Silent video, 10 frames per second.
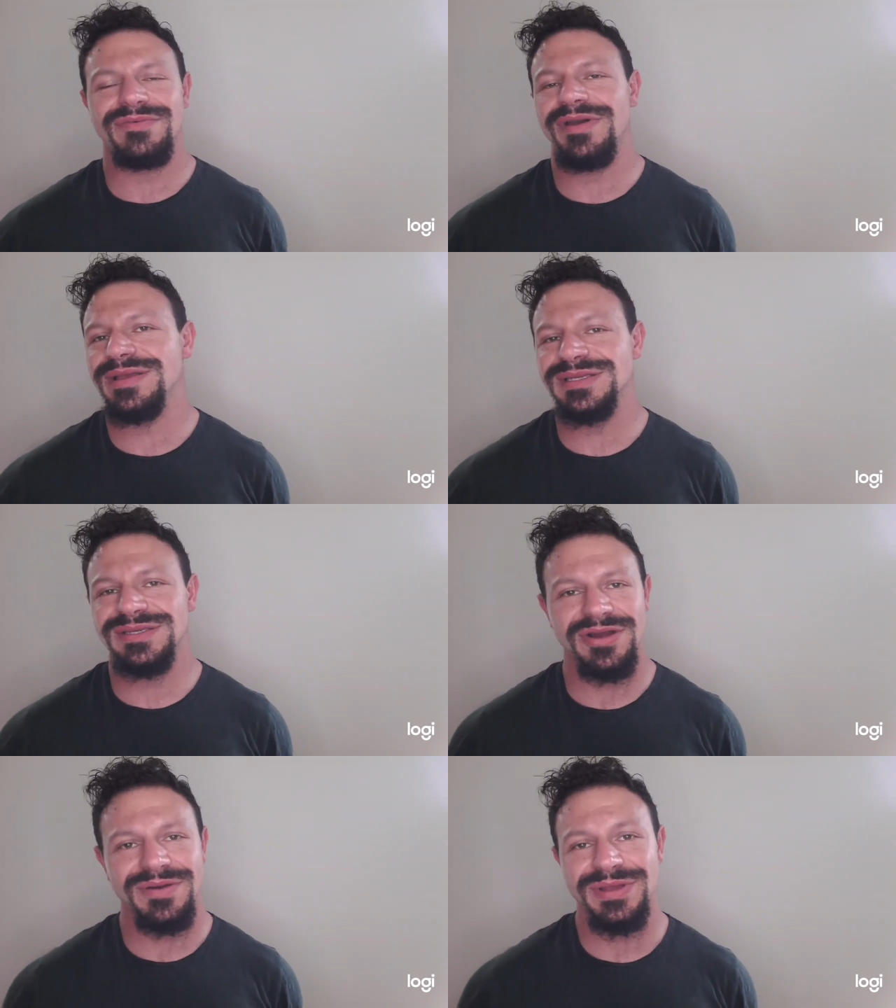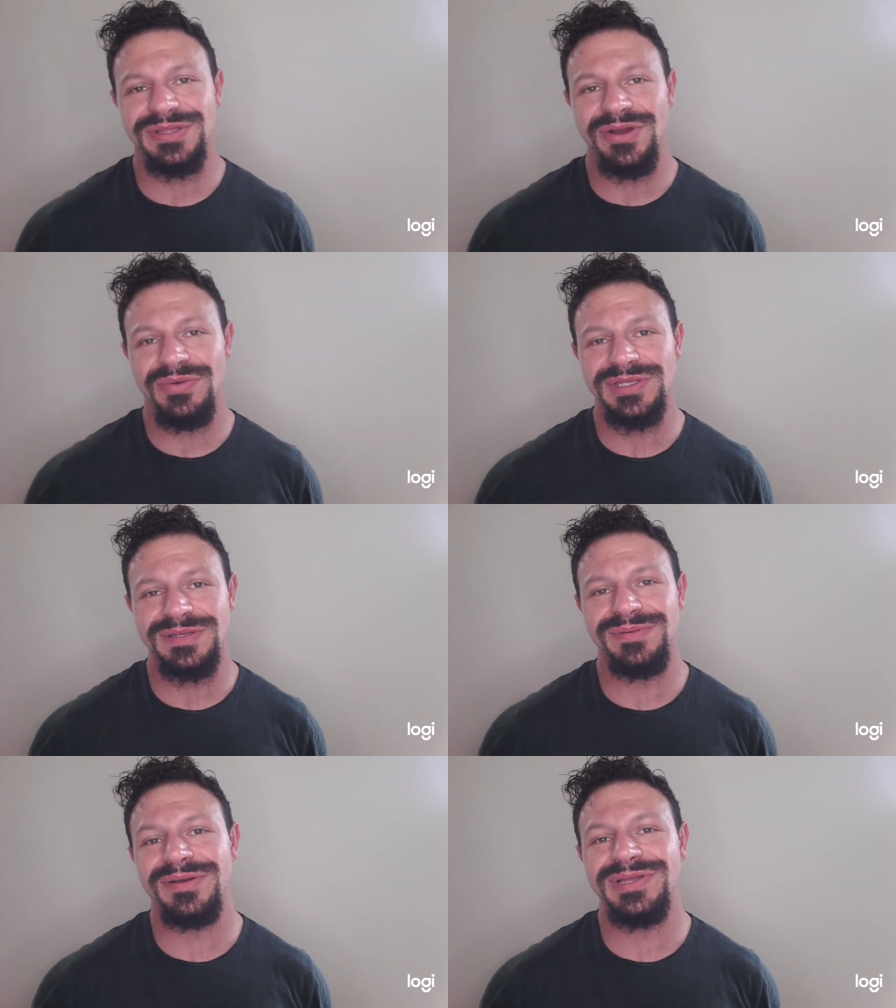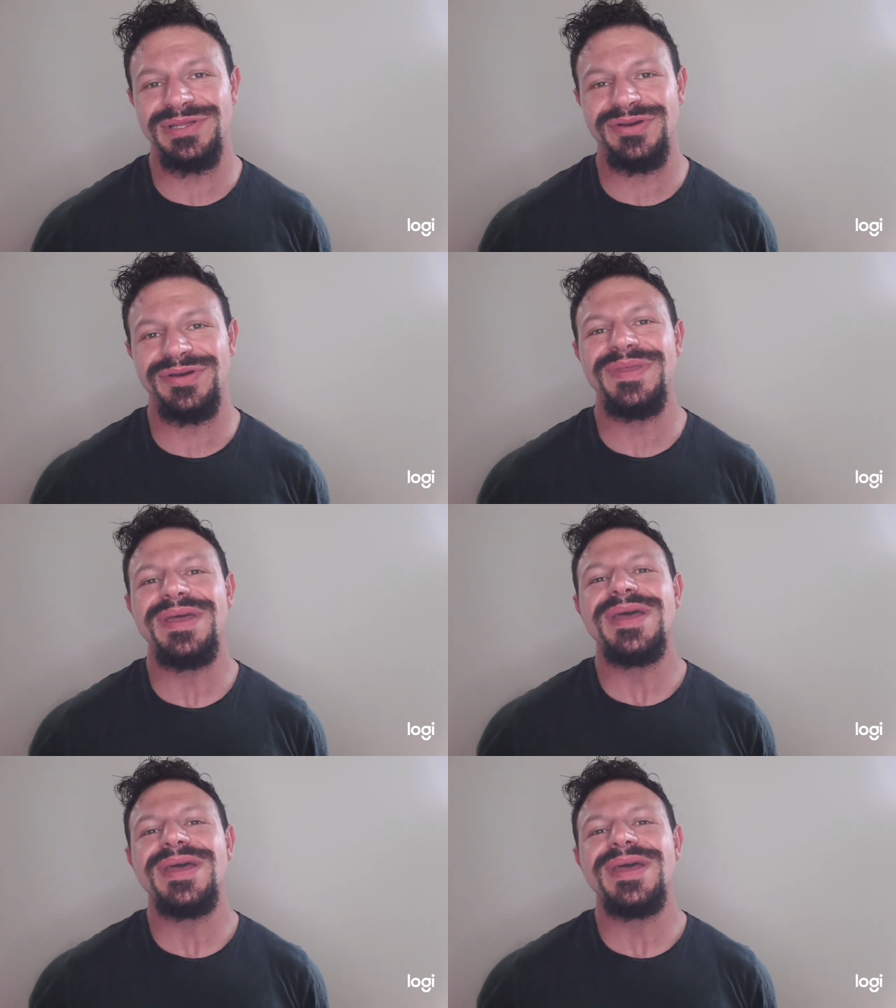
right, sorry, my dog wants to play with a toy.